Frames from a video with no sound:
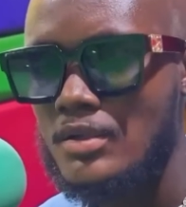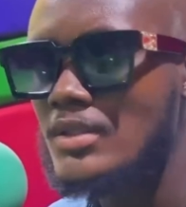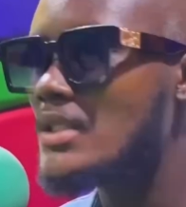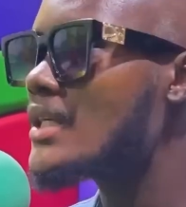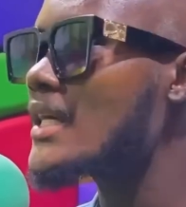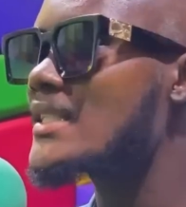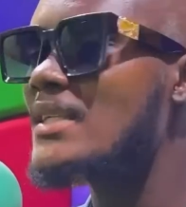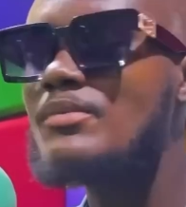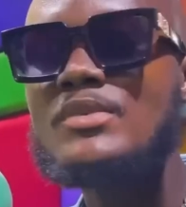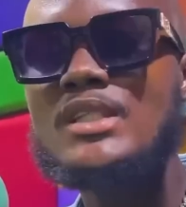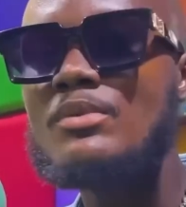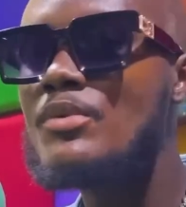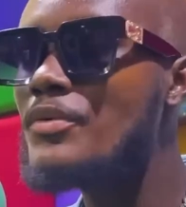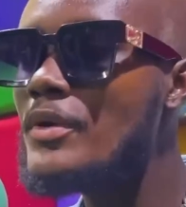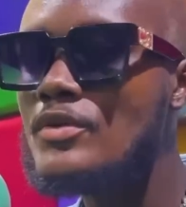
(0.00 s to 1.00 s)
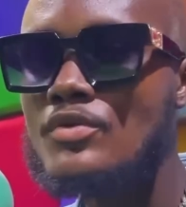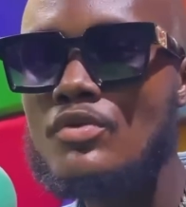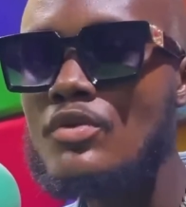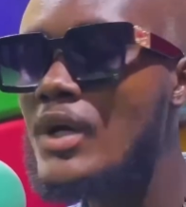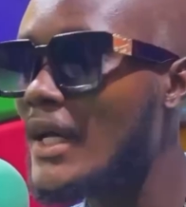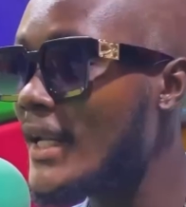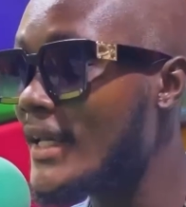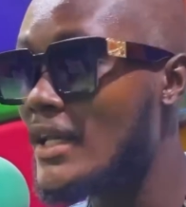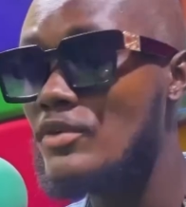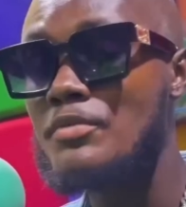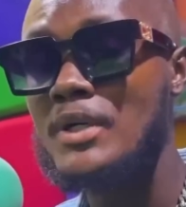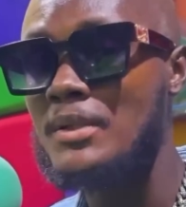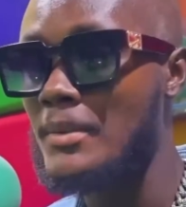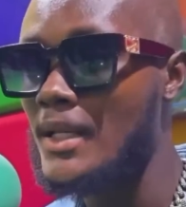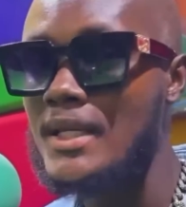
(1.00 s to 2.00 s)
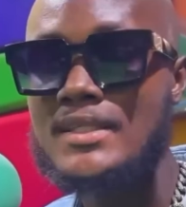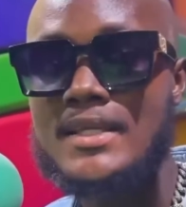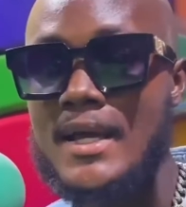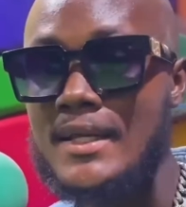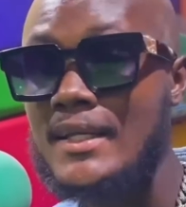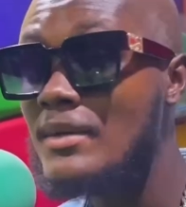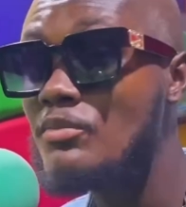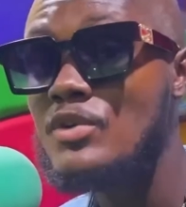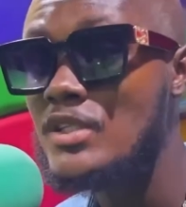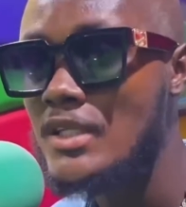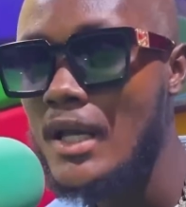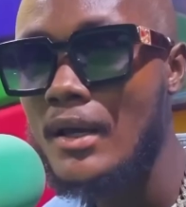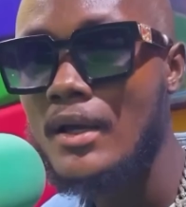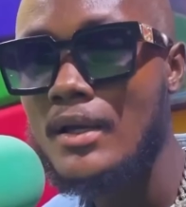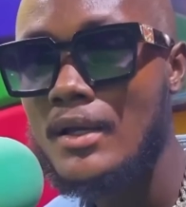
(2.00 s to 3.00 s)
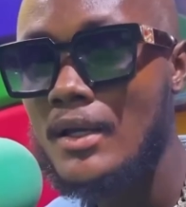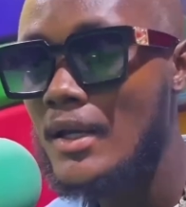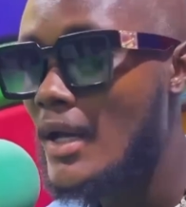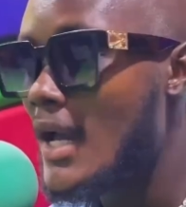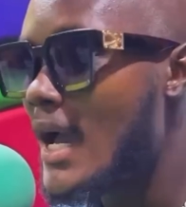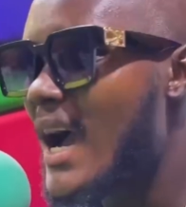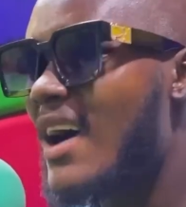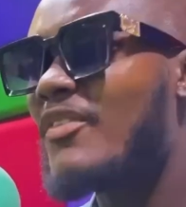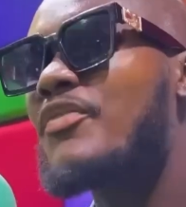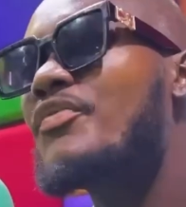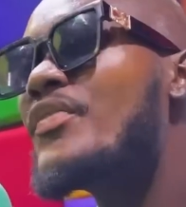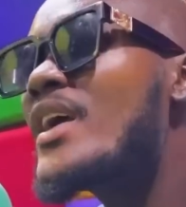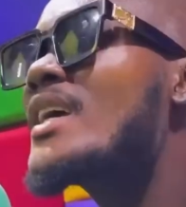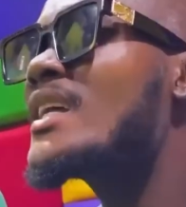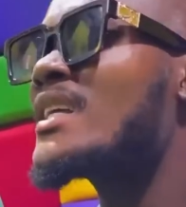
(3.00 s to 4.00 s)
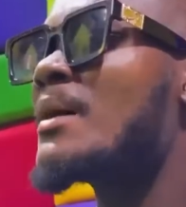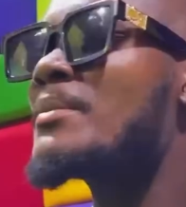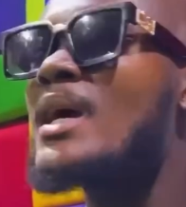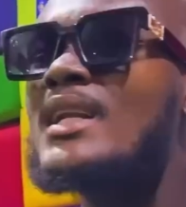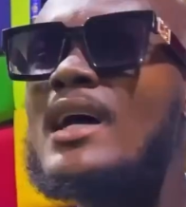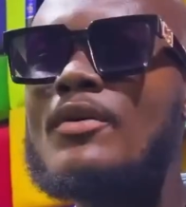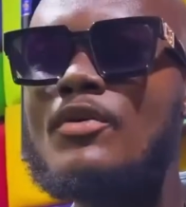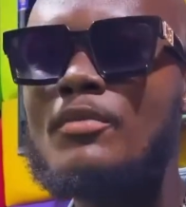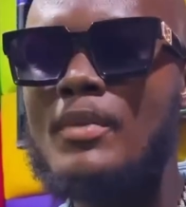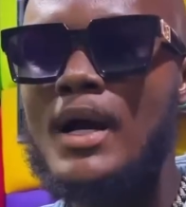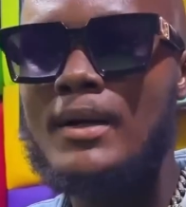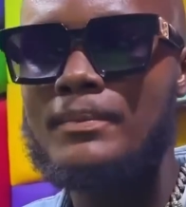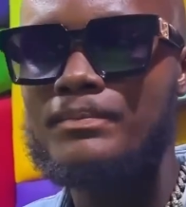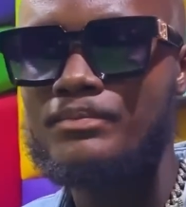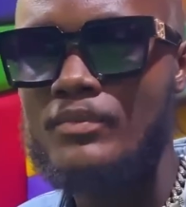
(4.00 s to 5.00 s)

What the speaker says: Sikasamunye, you could look alike a man of my ass, and a munye. A fain on Yamia Daruma.